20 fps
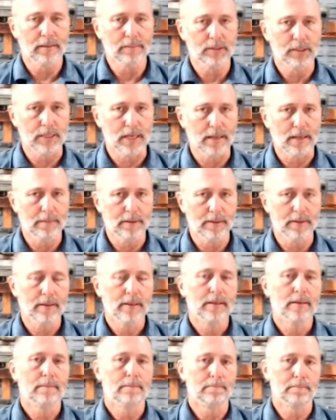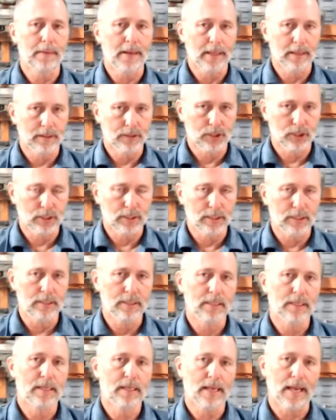statement, balance sheet,
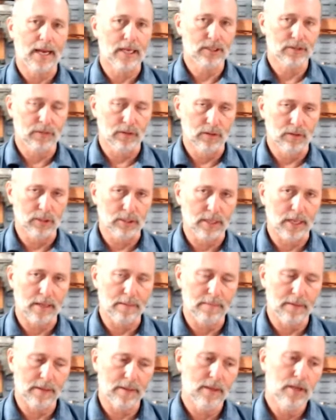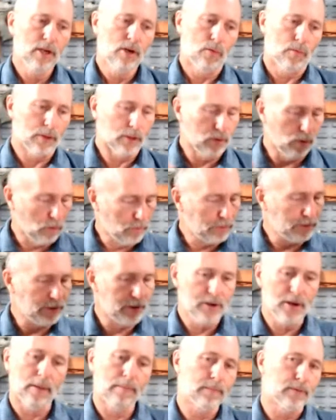cash flow statement. We go over the
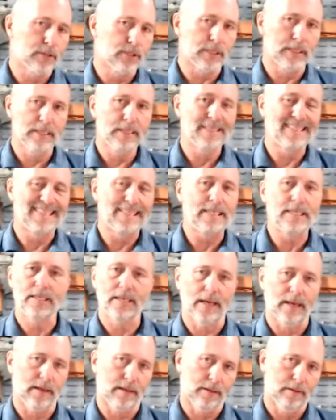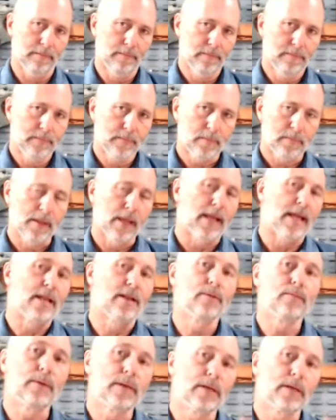numbers in detail. And then we